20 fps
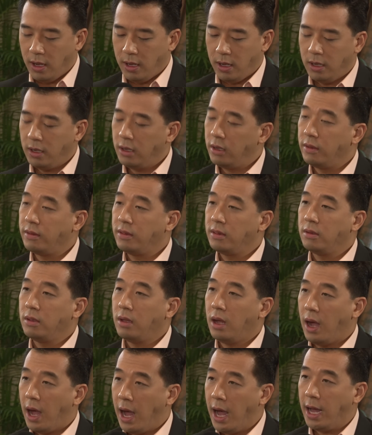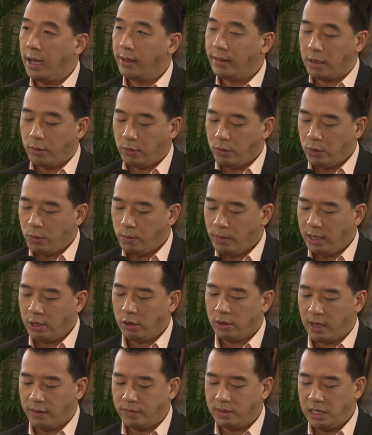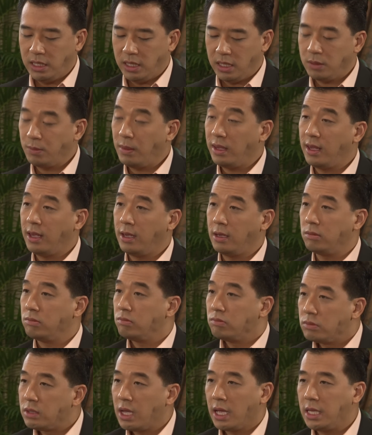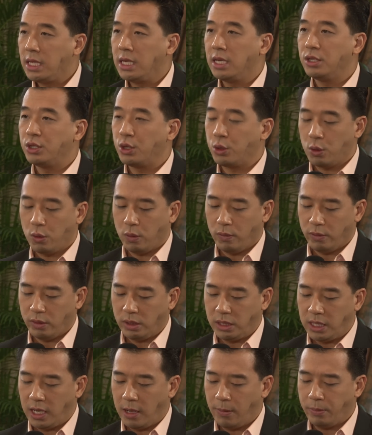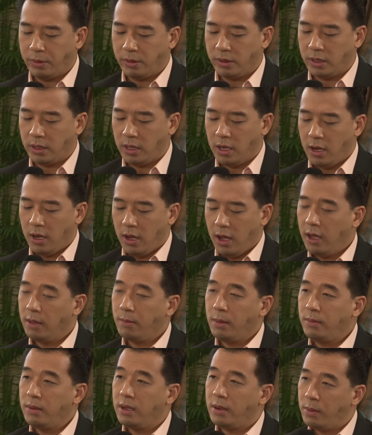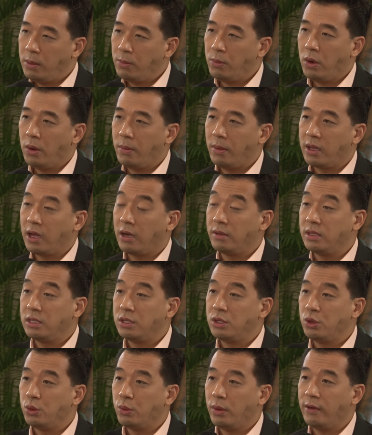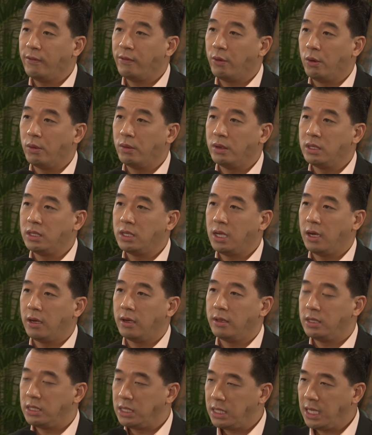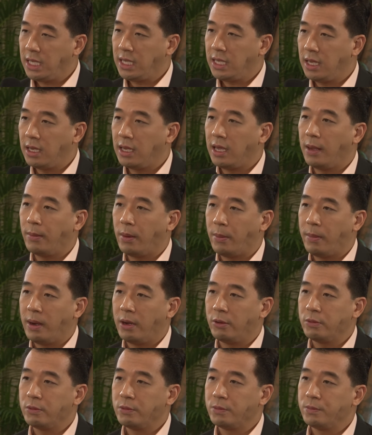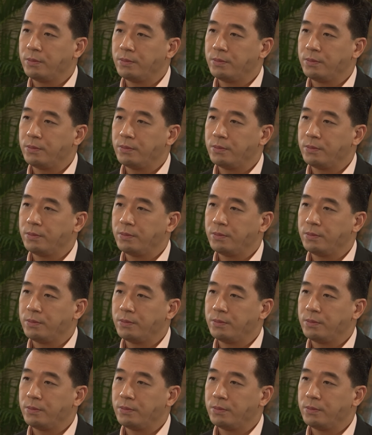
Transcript: are that you may not have seen us making 10 years ago, for example, and maybe a bit more about how this new way forward, this thinking came about?